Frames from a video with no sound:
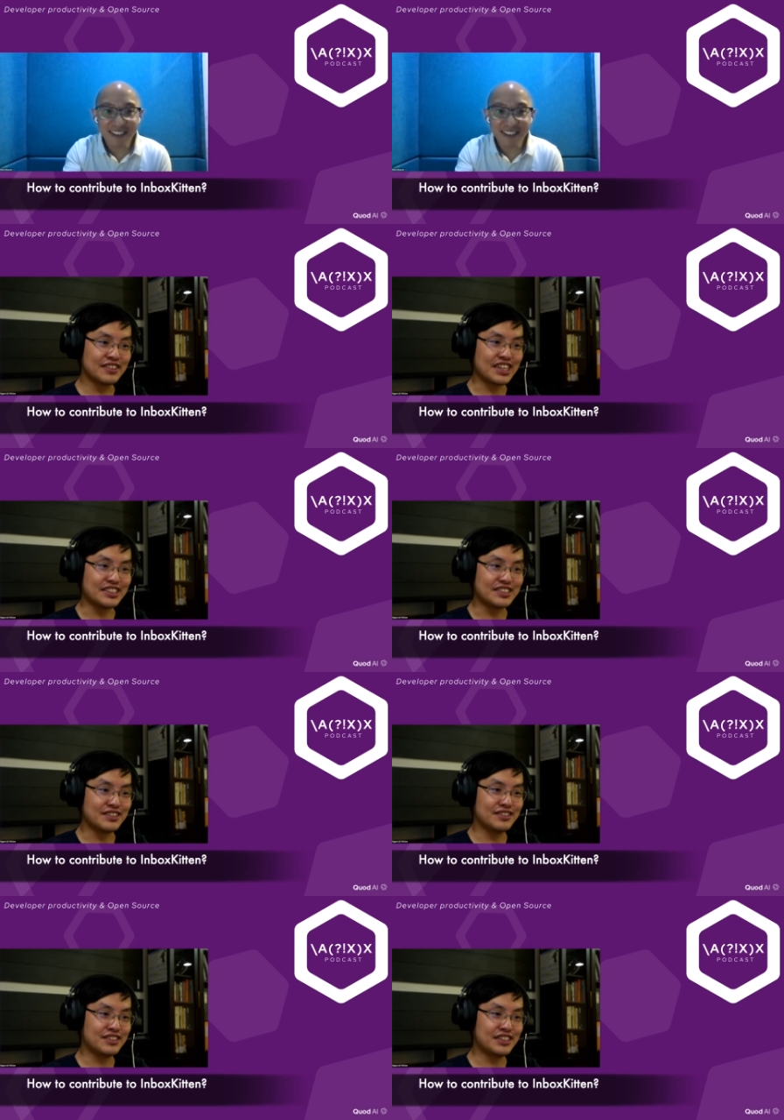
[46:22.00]
Okay,
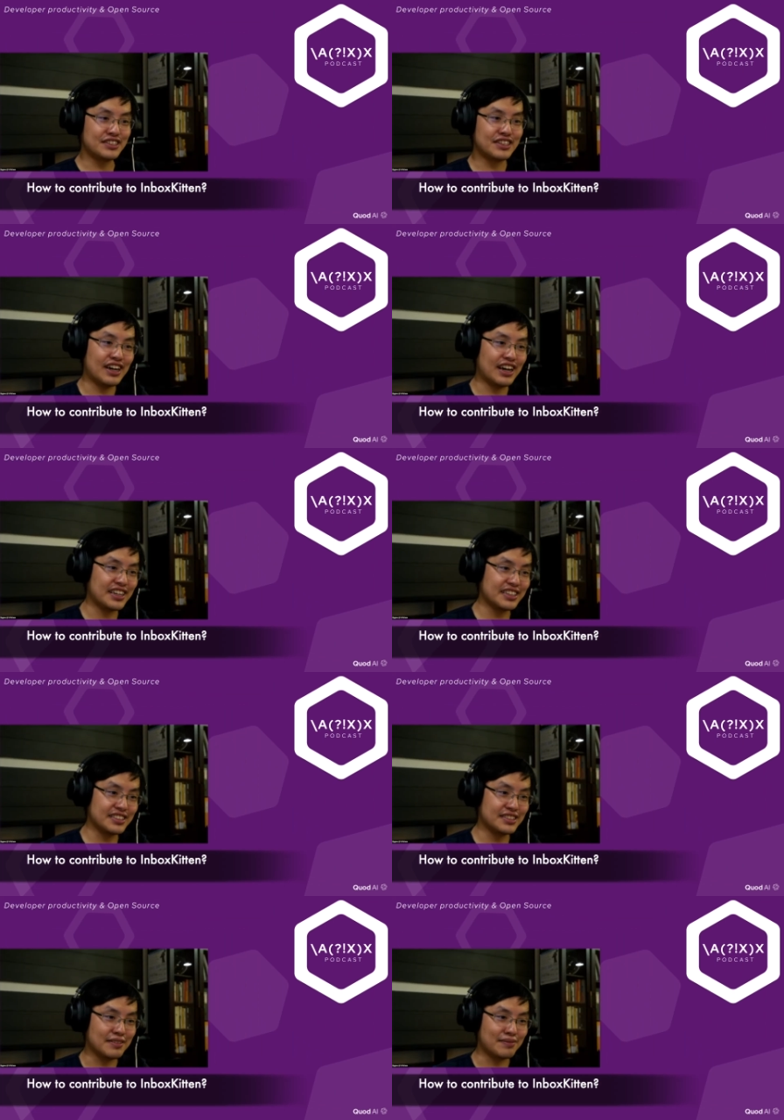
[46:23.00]
so I guess this
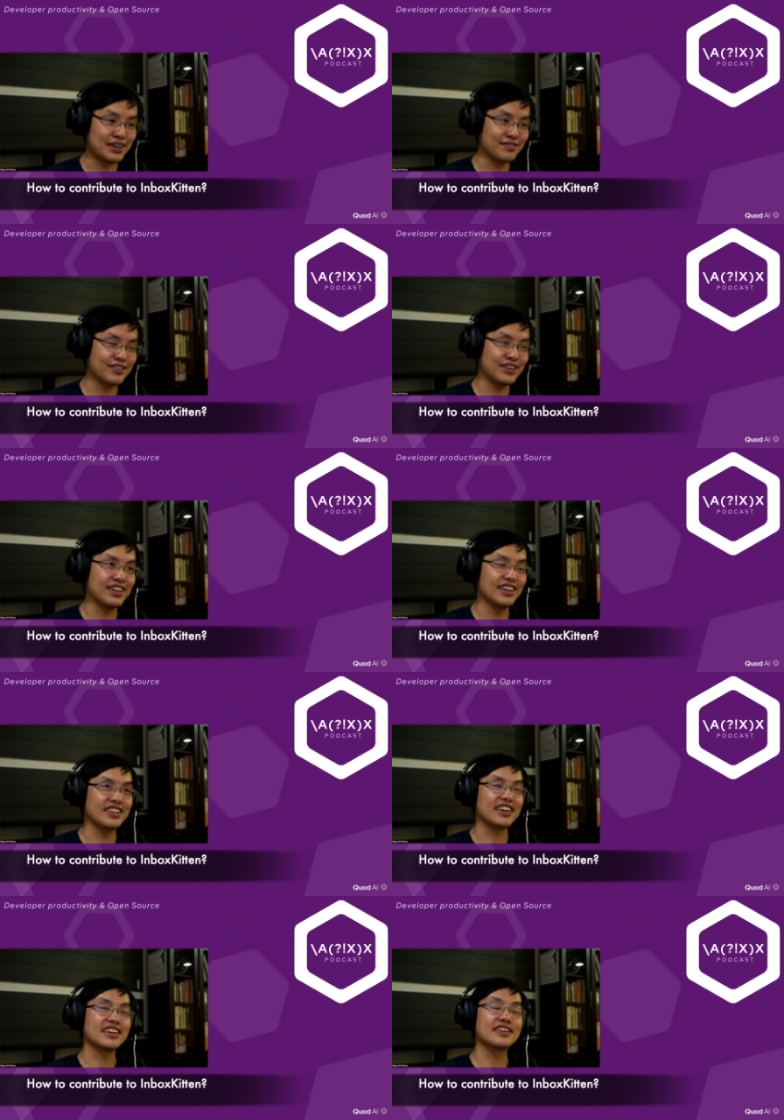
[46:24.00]
is the part where,
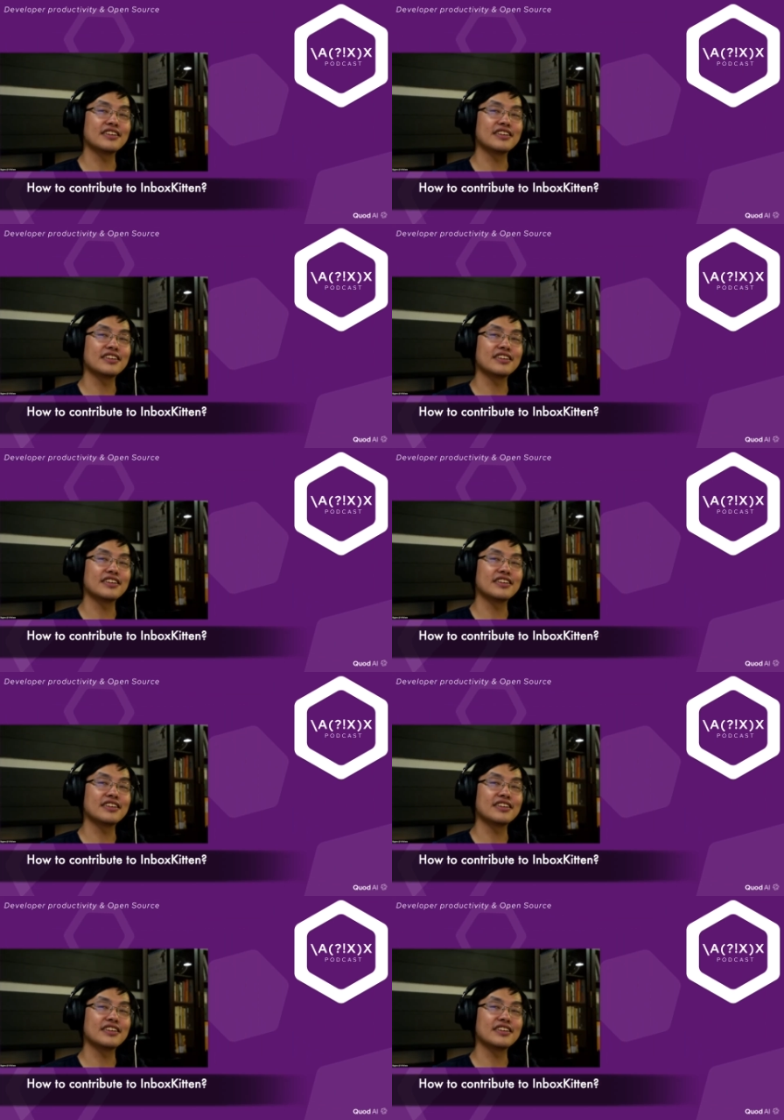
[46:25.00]
like,